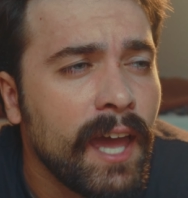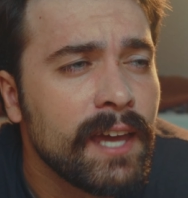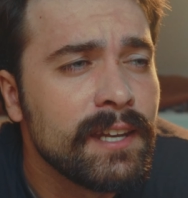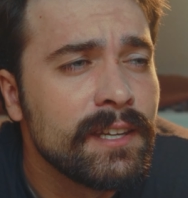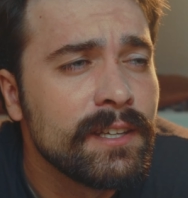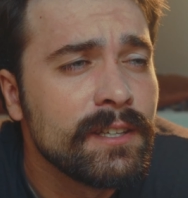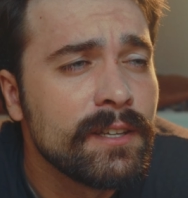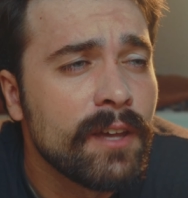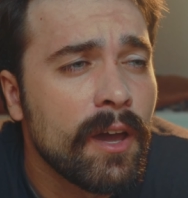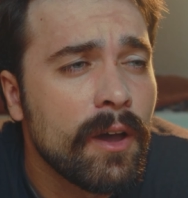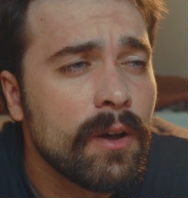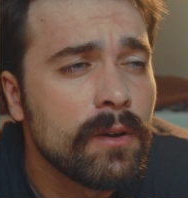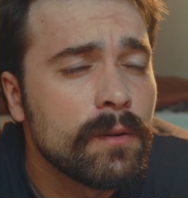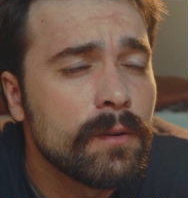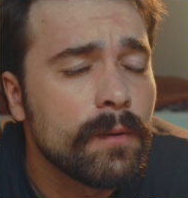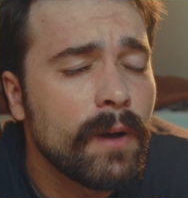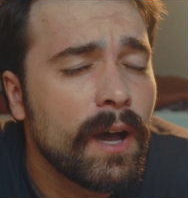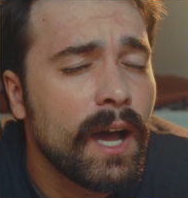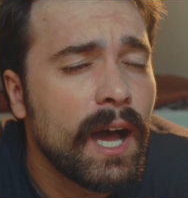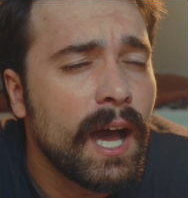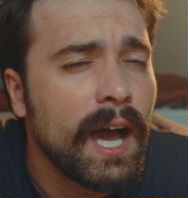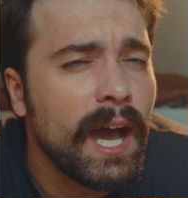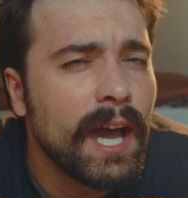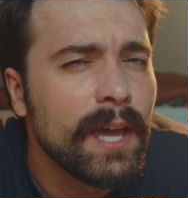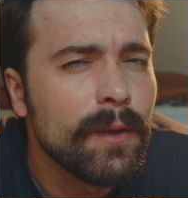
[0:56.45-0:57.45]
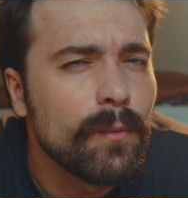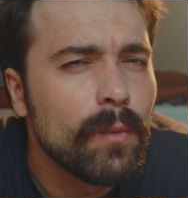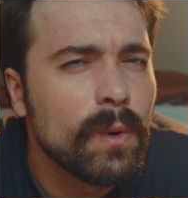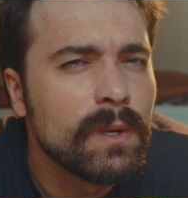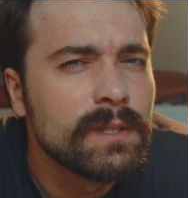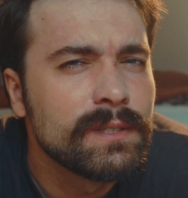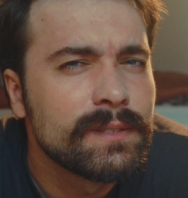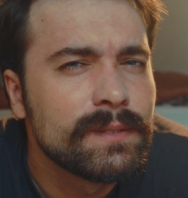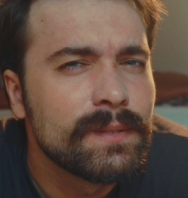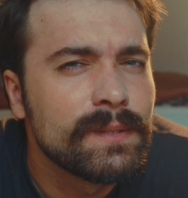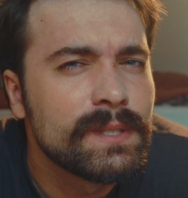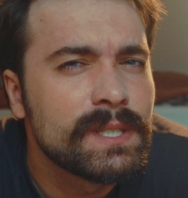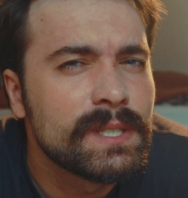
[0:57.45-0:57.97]
And you know, I
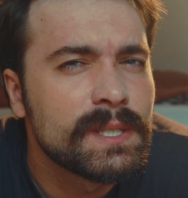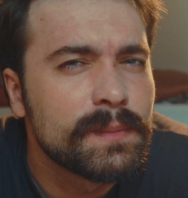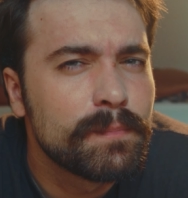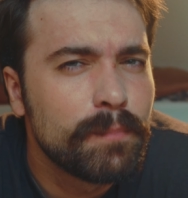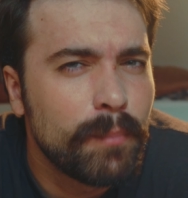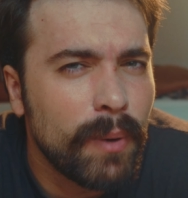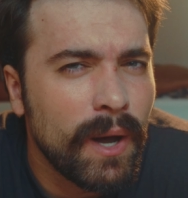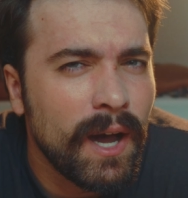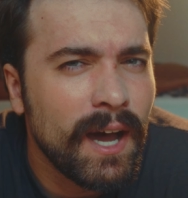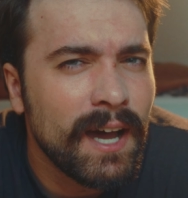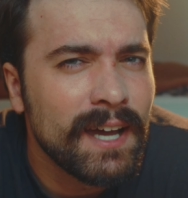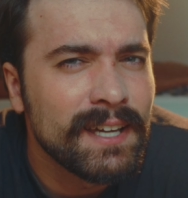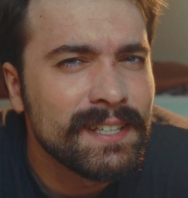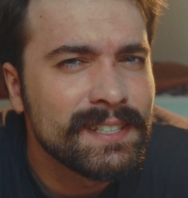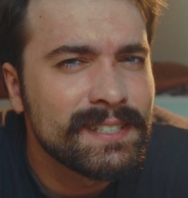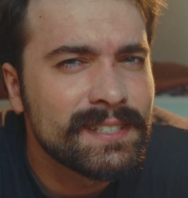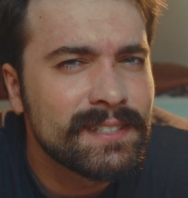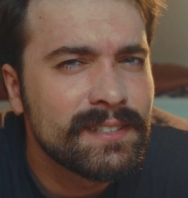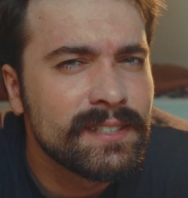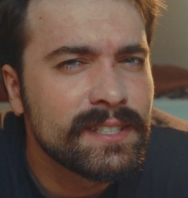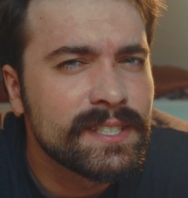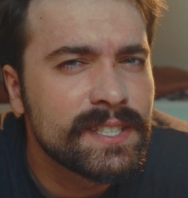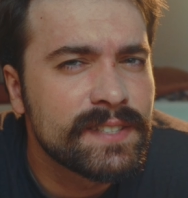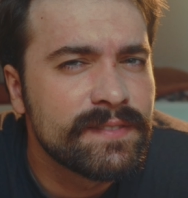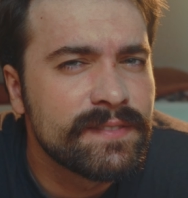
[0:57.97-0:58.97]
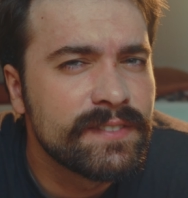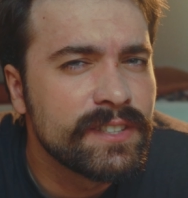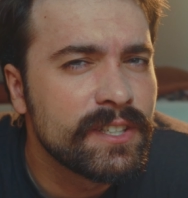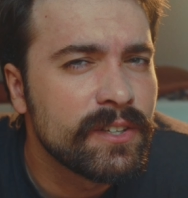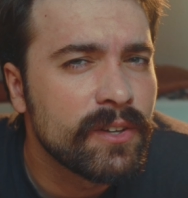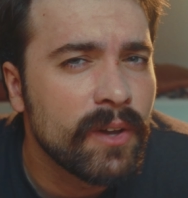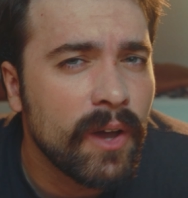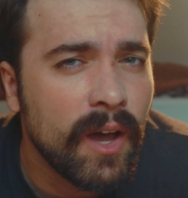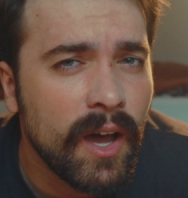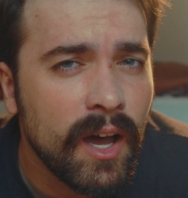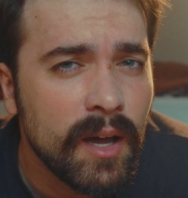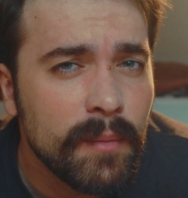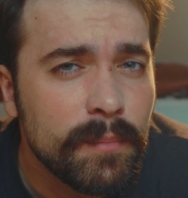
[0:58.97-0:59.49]
want to spice this
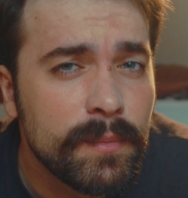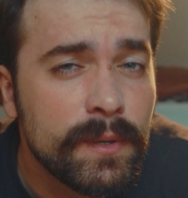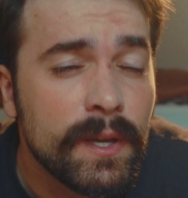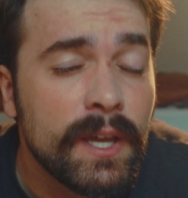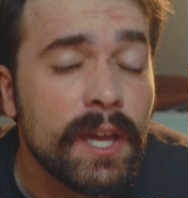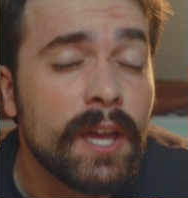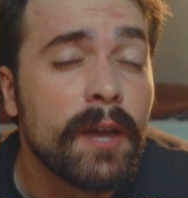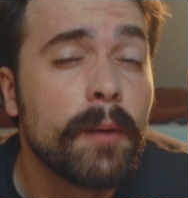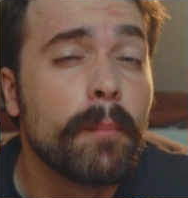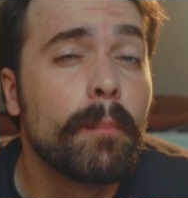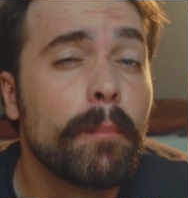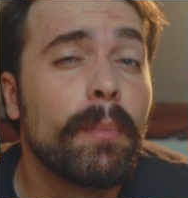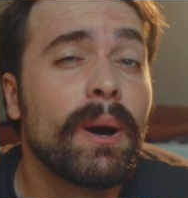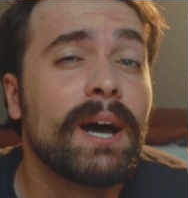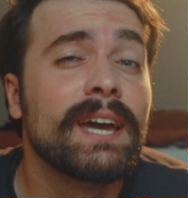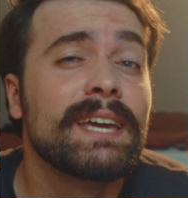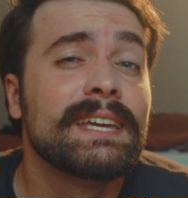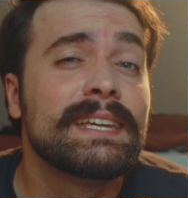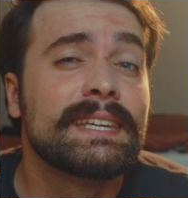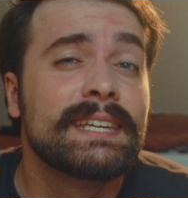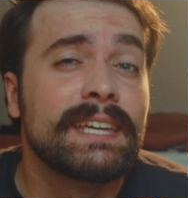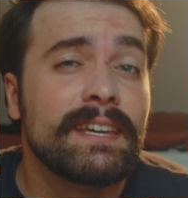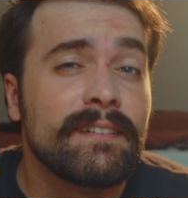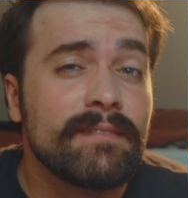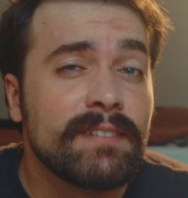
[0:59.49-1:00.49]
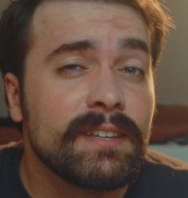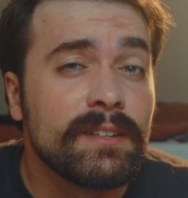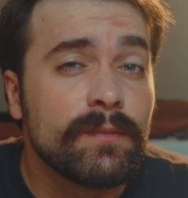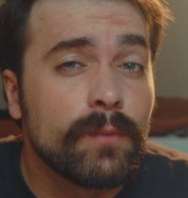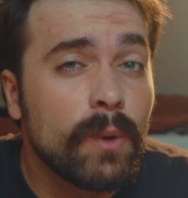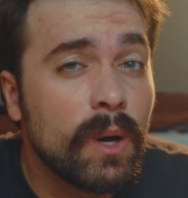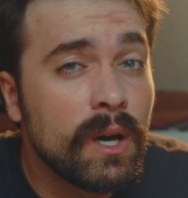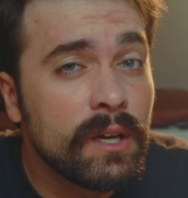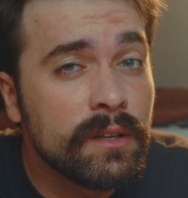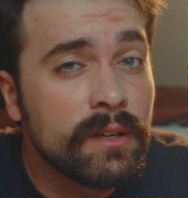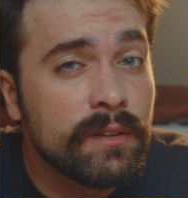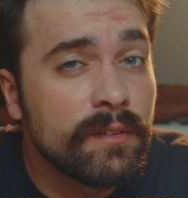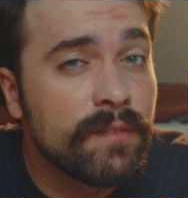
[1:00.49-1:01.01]
video up by giving
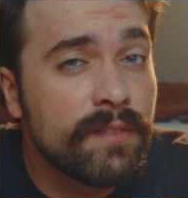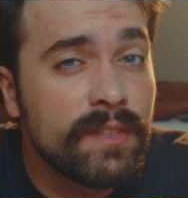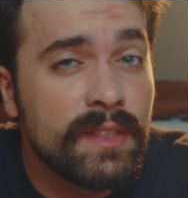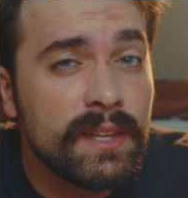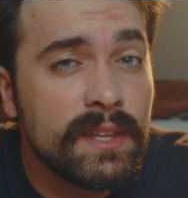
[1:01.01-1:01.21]
one of